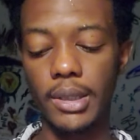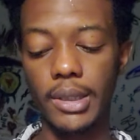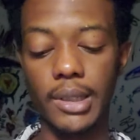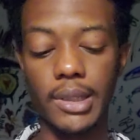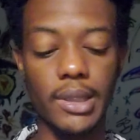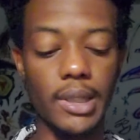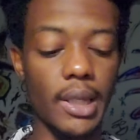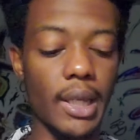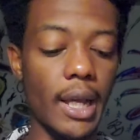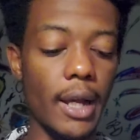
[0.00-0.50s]

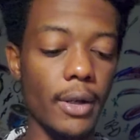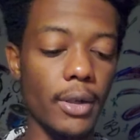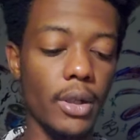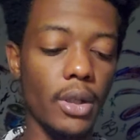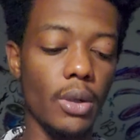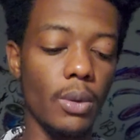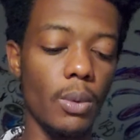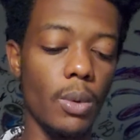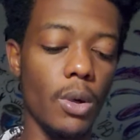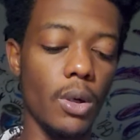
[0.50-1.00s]
Testing out
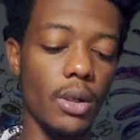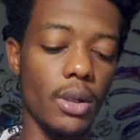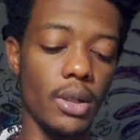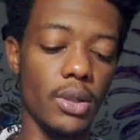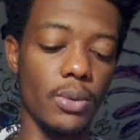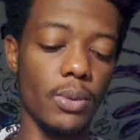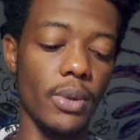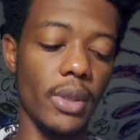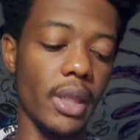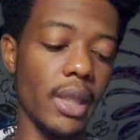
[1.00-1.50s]
new
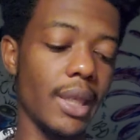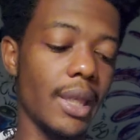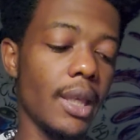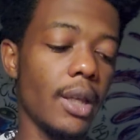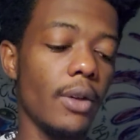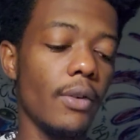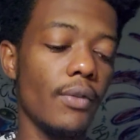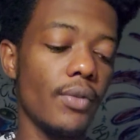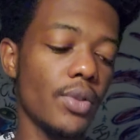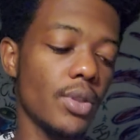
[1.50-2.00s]
waters. With the
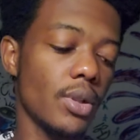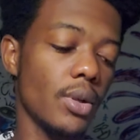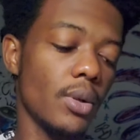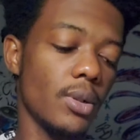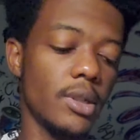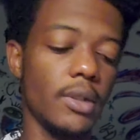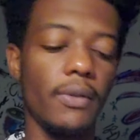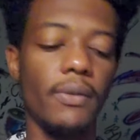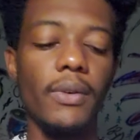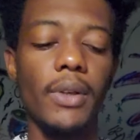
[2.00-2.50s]
King of
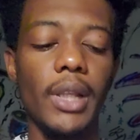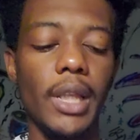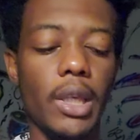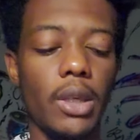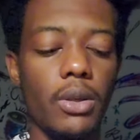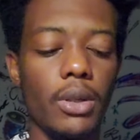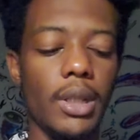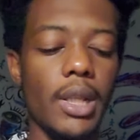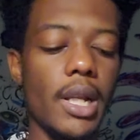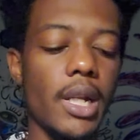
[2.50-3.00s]
Swords, I feel
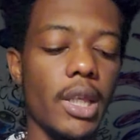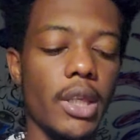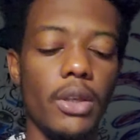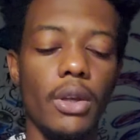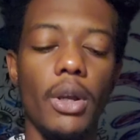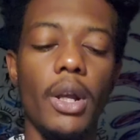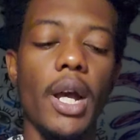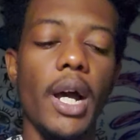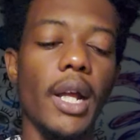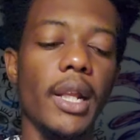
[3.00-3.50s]
like you're letting
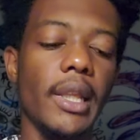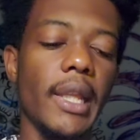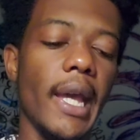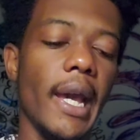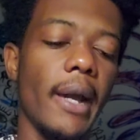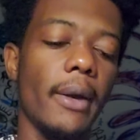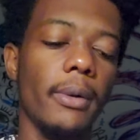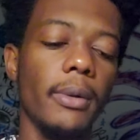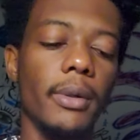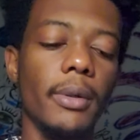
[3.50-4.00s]
your guard
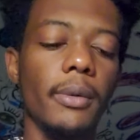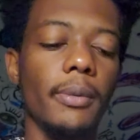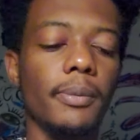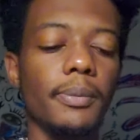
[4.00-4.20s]
down.